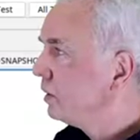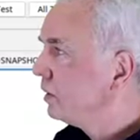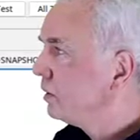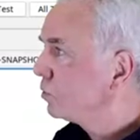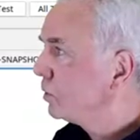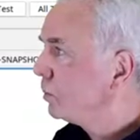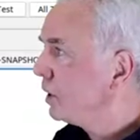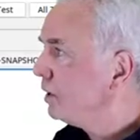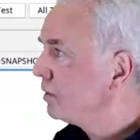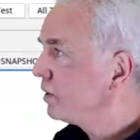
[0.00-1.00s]
so in,
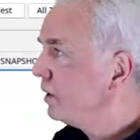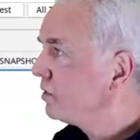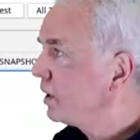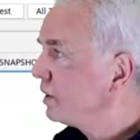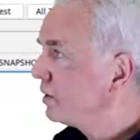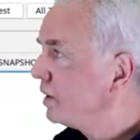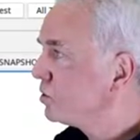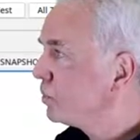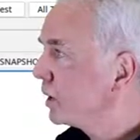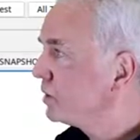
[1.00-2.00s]
in, this inside the
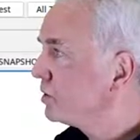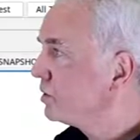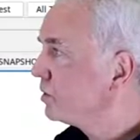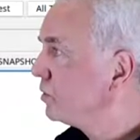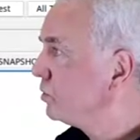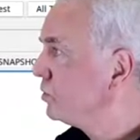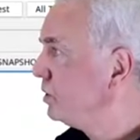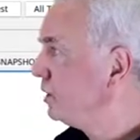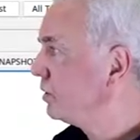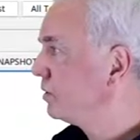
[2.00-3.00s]
test packages you
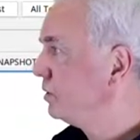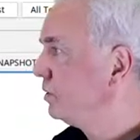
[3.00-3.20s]
see this